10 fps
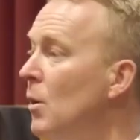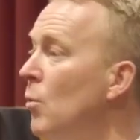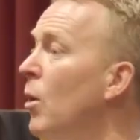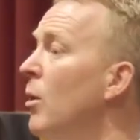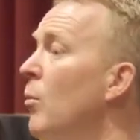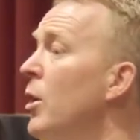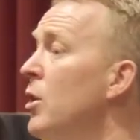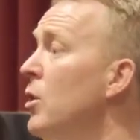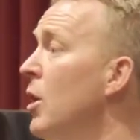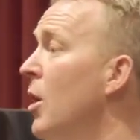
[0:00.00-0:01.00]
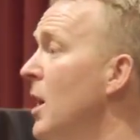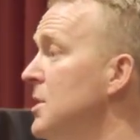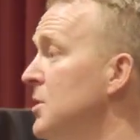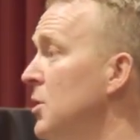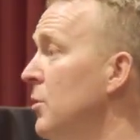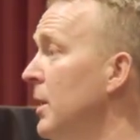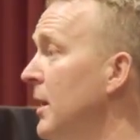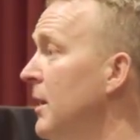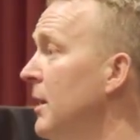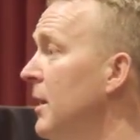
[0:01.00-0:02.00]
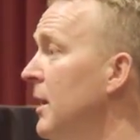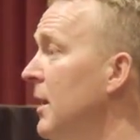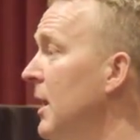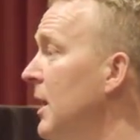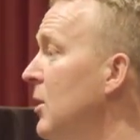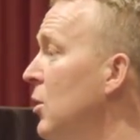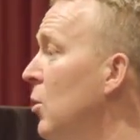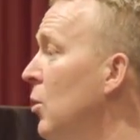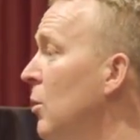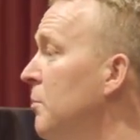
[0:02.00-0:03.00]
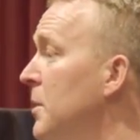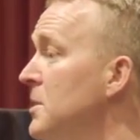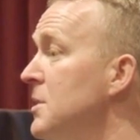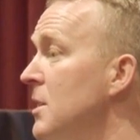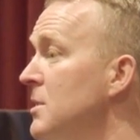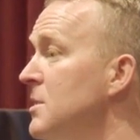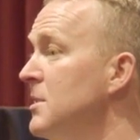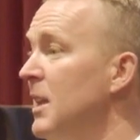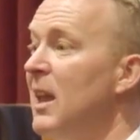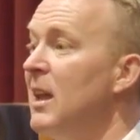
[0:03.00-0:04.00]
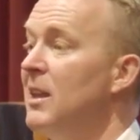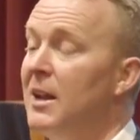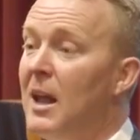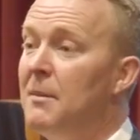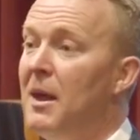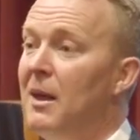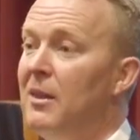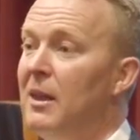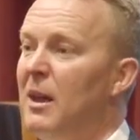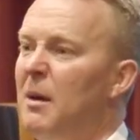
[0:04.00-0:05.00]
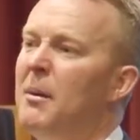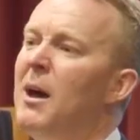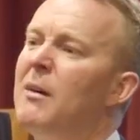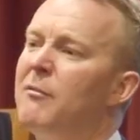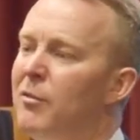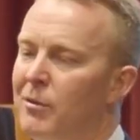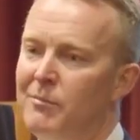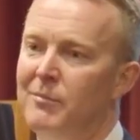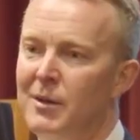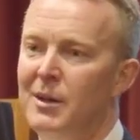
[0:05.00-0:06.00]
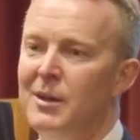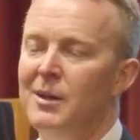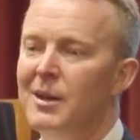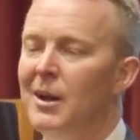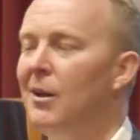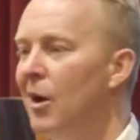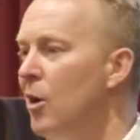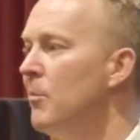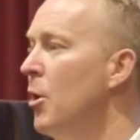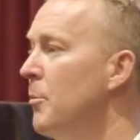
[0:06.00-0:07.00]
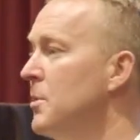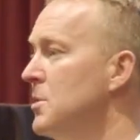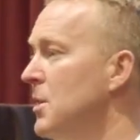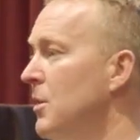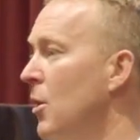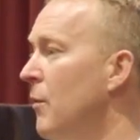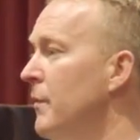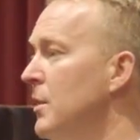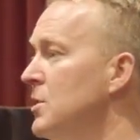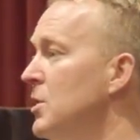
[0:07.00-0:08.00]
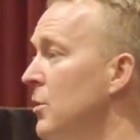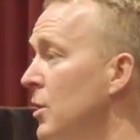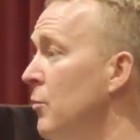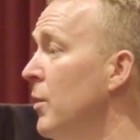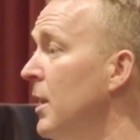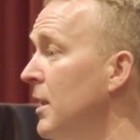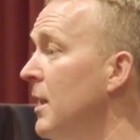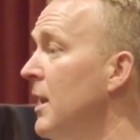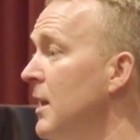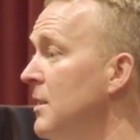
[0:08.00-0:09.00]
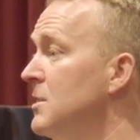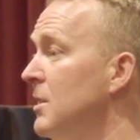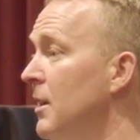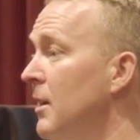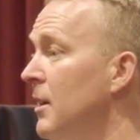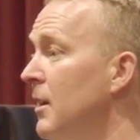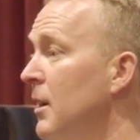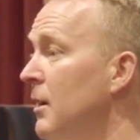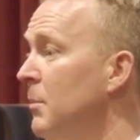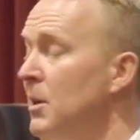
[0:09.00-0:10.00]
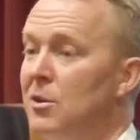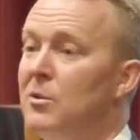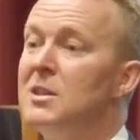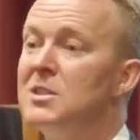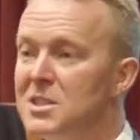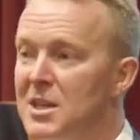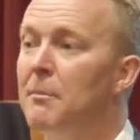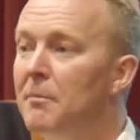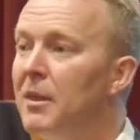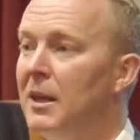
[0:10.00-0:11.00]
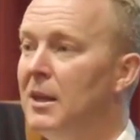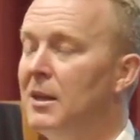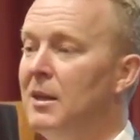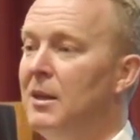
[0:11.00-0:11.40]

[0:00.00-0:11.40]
what, what are you guys doing in your business to get your name out there? Apart from, you know, home opens and the obvious, you, you really need to be doing something